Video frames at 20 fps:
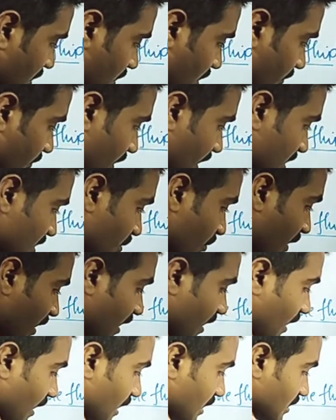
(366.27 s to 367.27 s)
waste
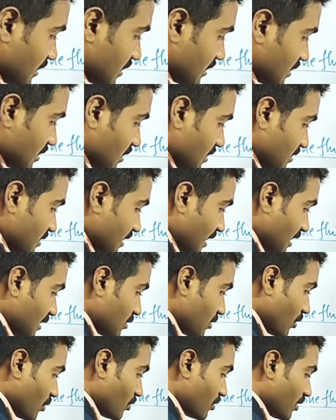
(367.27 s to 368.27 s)
materials, cells
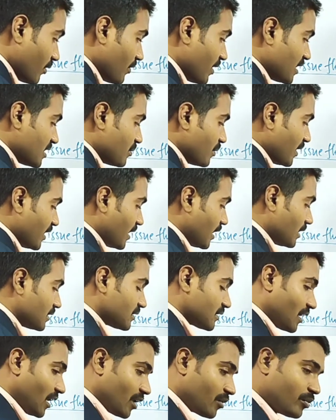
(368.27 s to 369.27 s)
lo unna waste materials
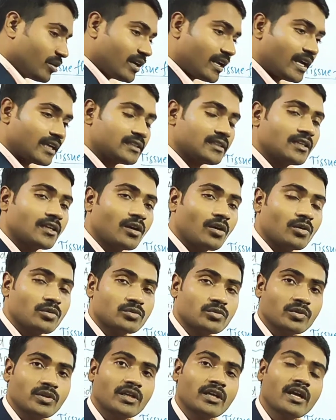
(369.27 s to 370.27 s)
carbon dioxide kavachu,
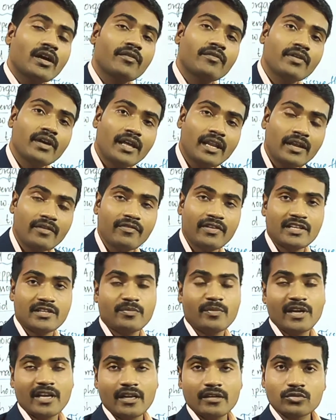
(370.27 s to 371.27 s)
inka vere waste
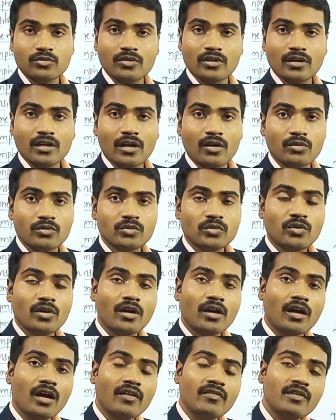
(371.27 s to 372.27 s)
materials kuda kavachu,
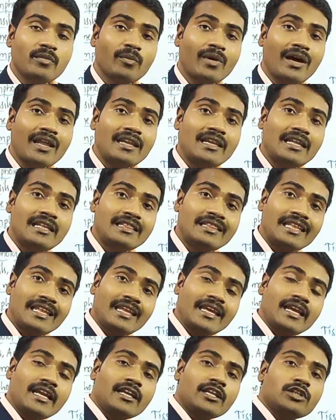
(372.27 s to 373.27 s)
avi malli
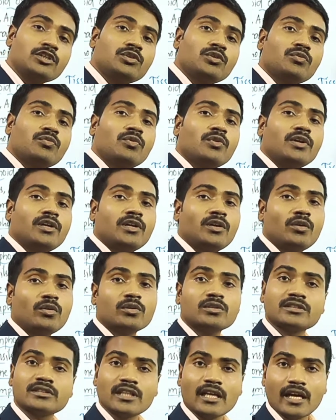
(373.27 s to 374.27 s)
tirigi tissue fluid lo
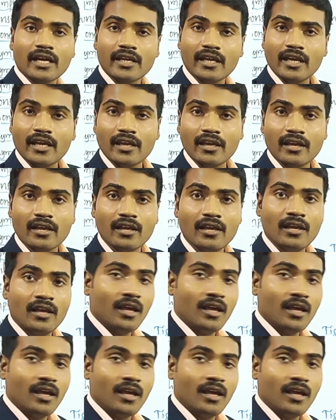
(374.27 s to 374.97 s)
ostayi.